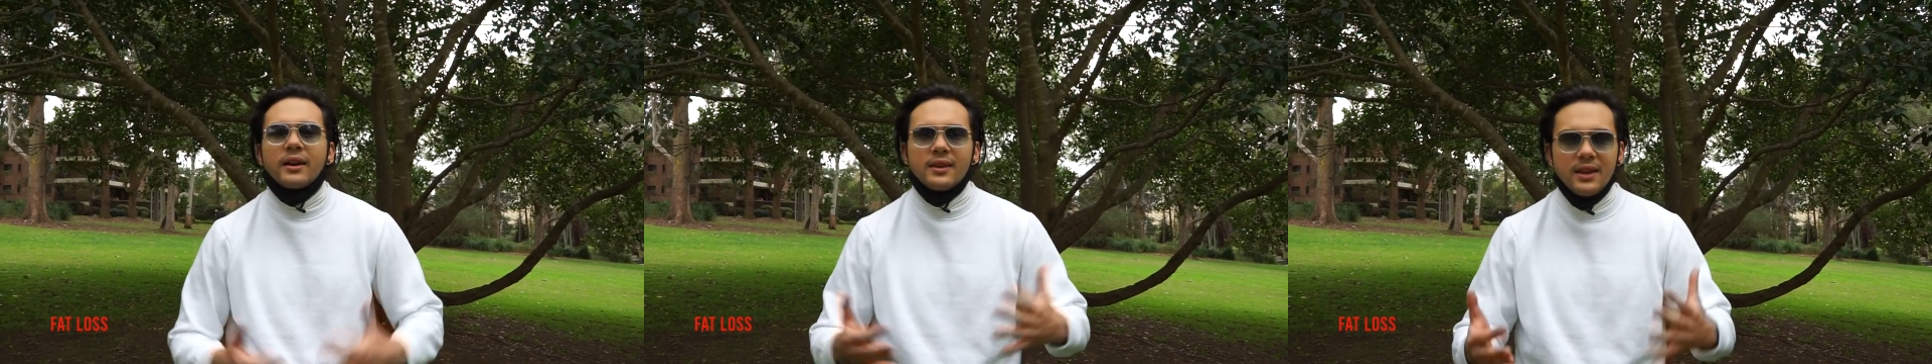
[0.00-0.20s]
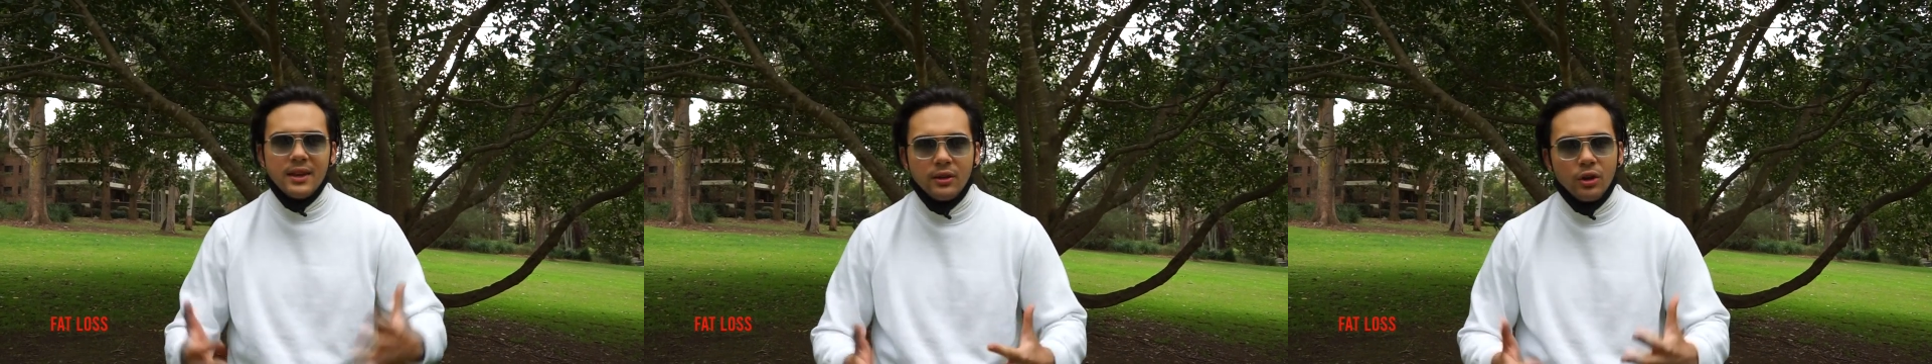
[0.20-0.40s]

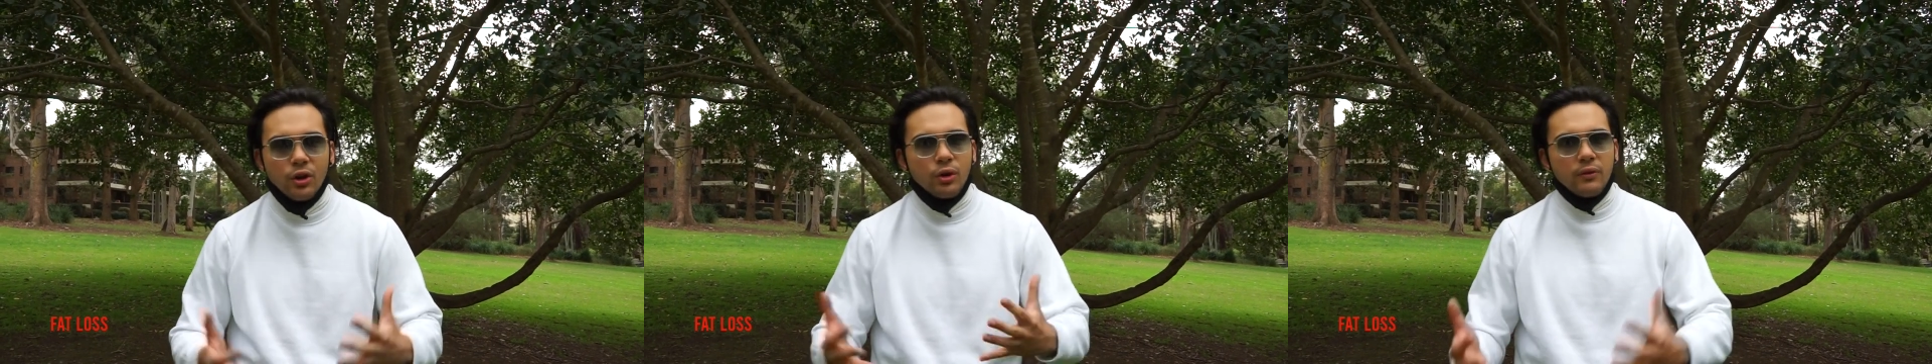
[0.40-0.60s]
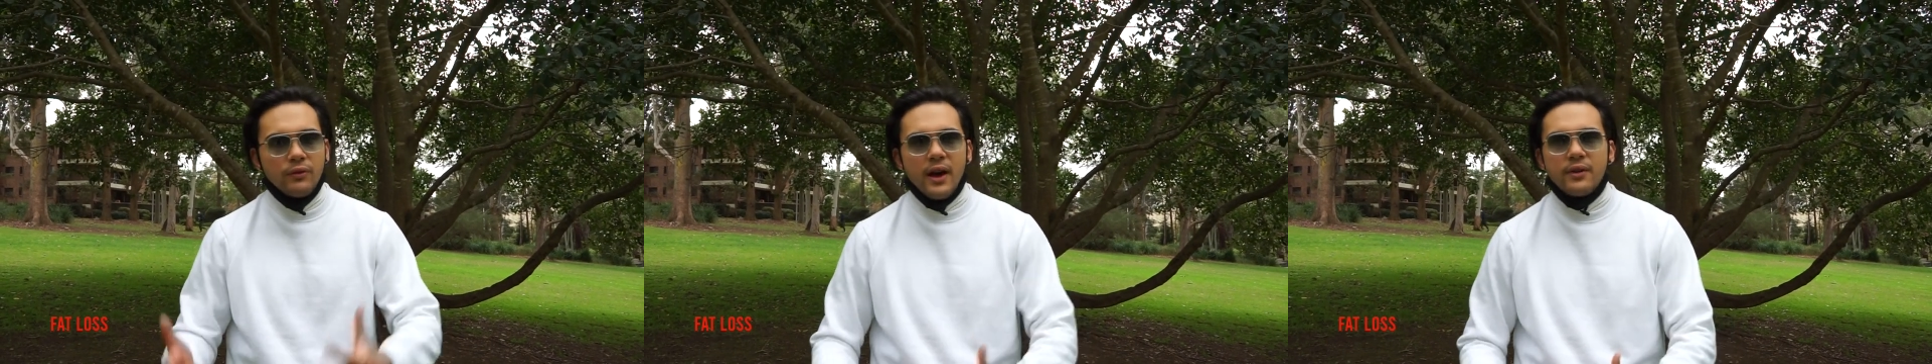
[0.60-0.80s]

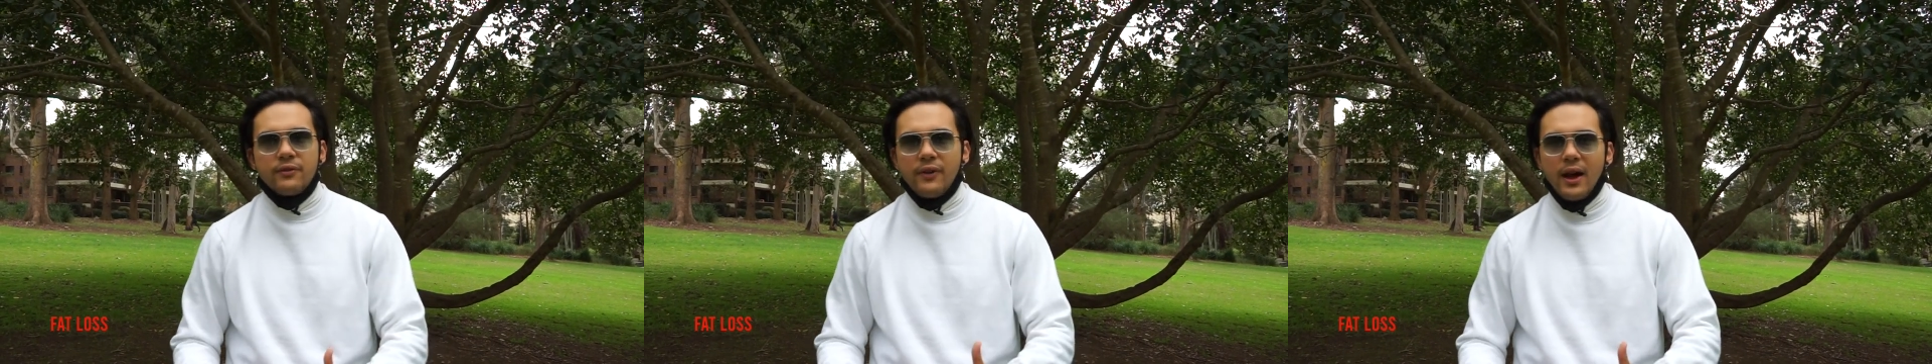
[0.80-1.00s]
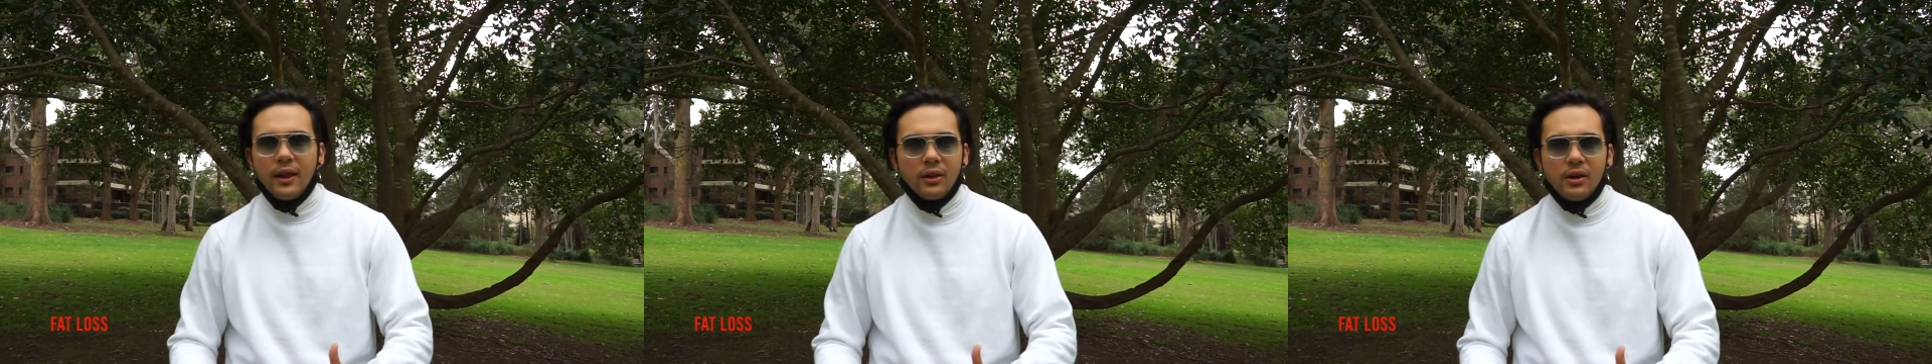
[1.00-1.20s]
kilo of that
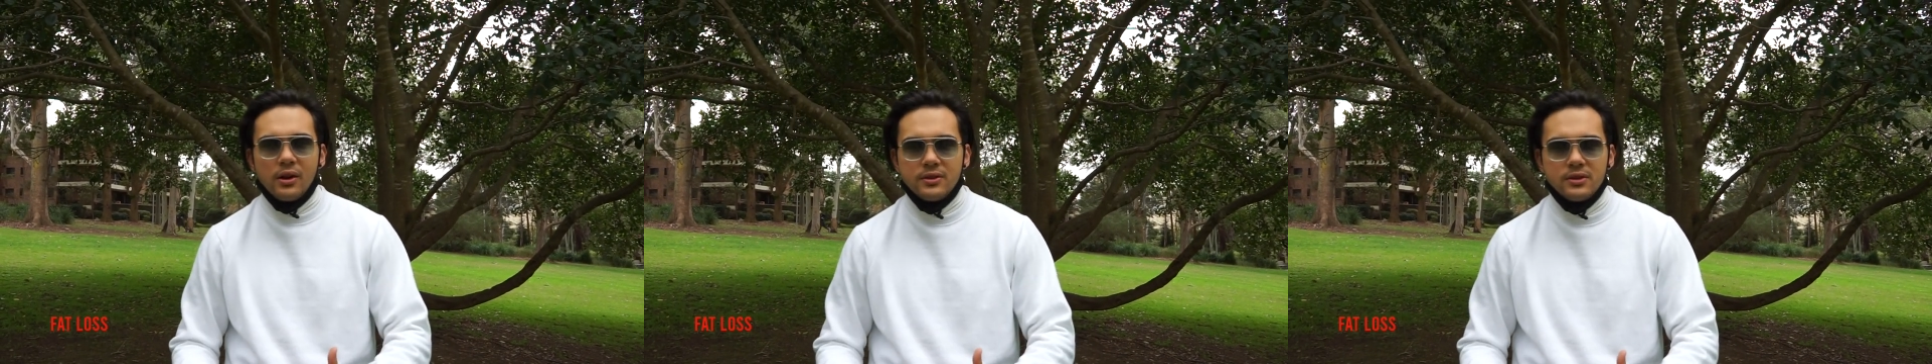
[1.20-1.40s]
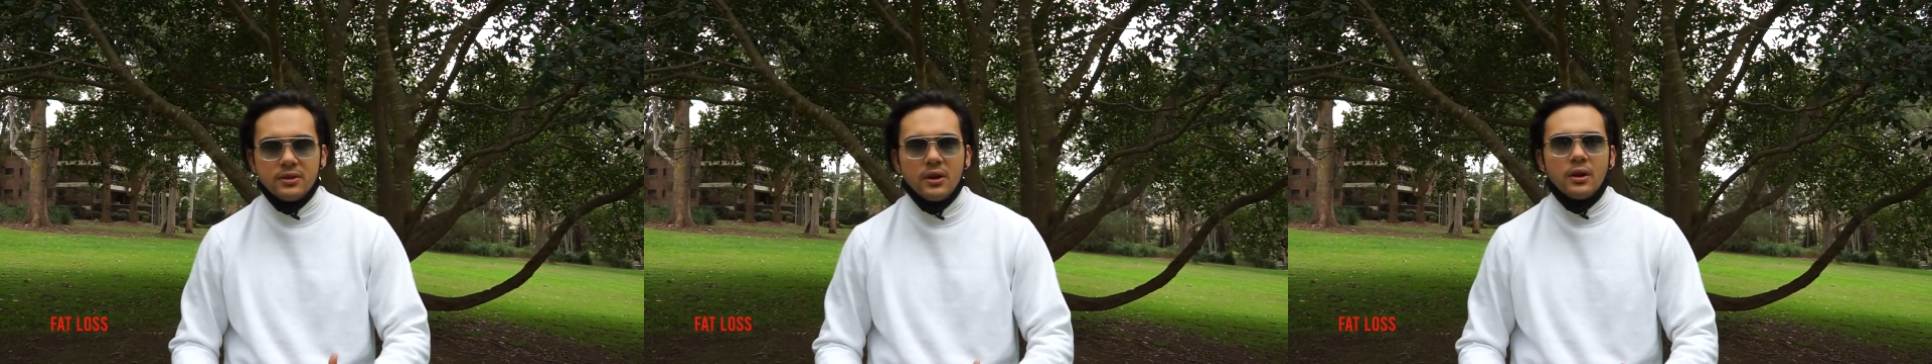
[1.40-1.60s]
fat
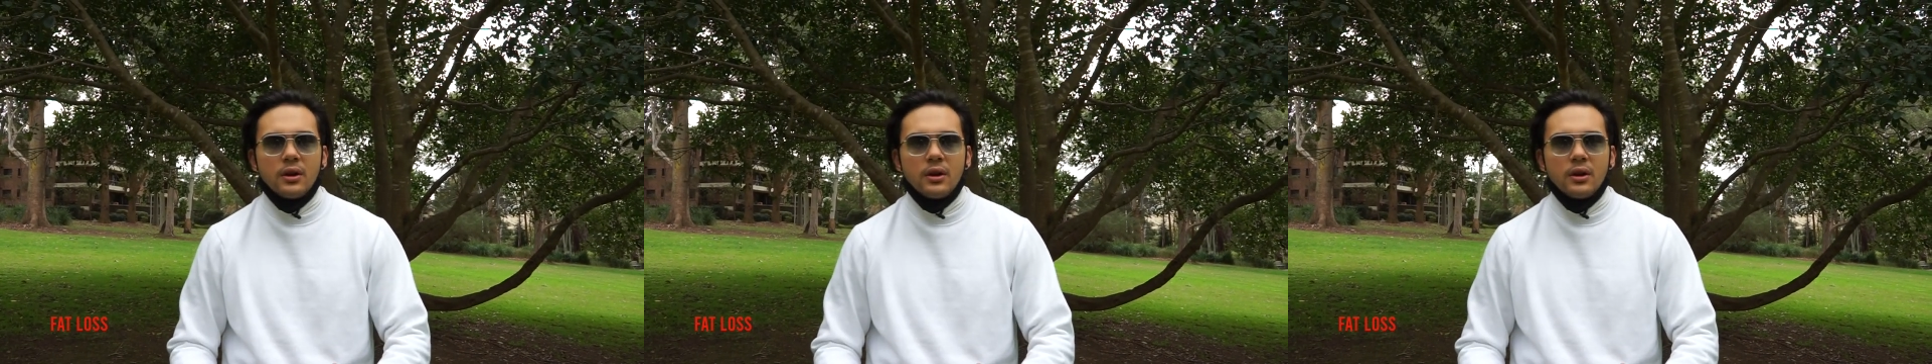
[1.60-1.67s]
loss.